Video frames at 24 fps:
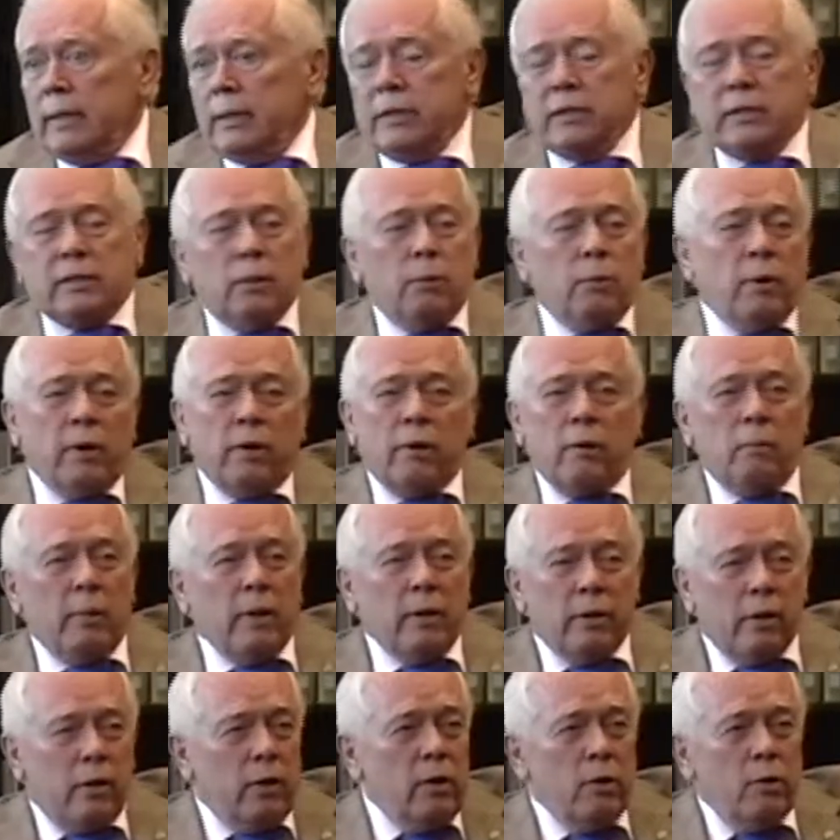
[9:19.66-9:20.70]
She said where they're
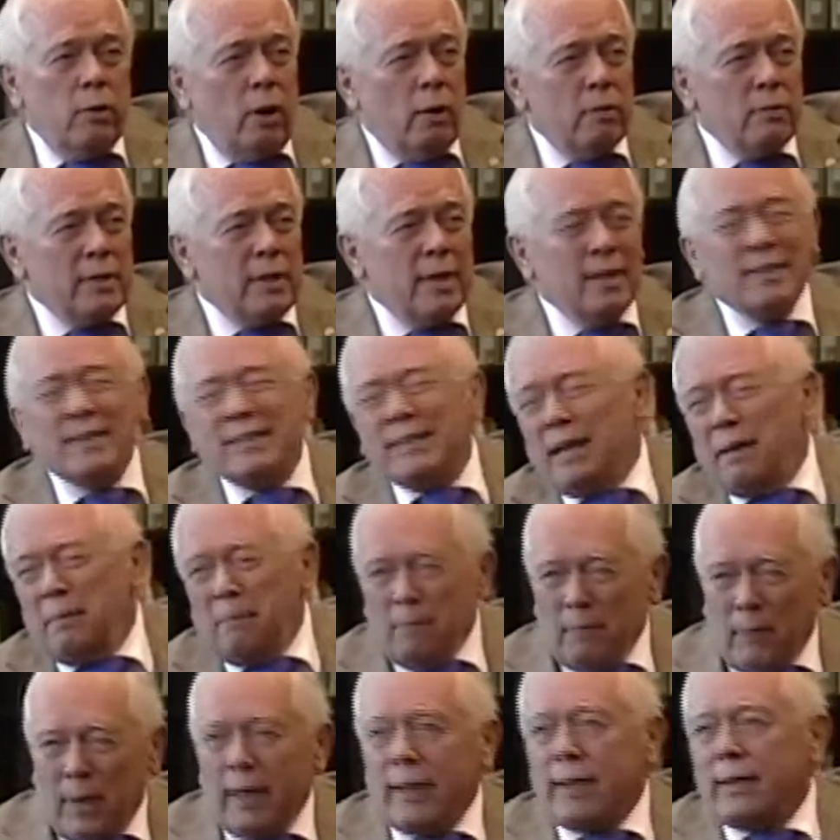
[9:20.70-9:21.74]
building a new hotel,
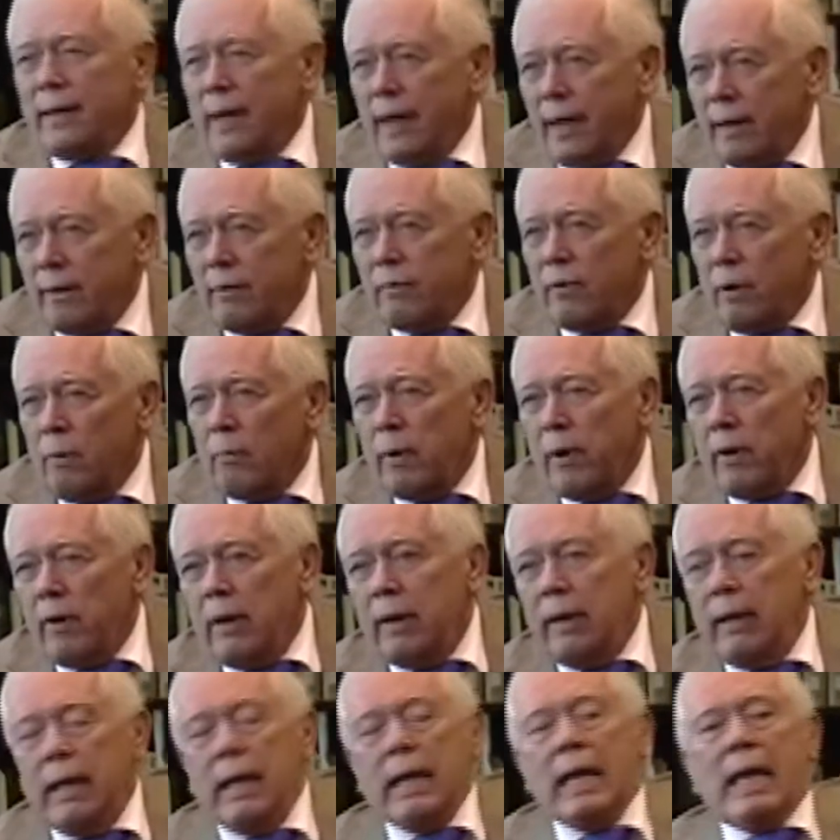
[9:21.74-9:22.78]
something like that, somewhere
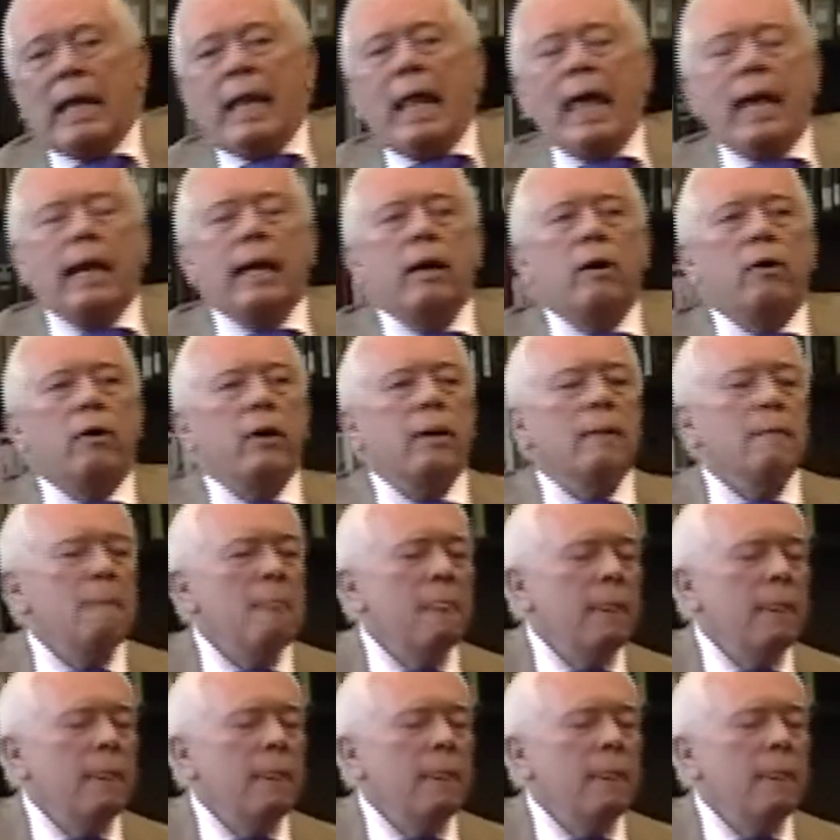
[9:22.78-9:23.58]
in, the, in that area.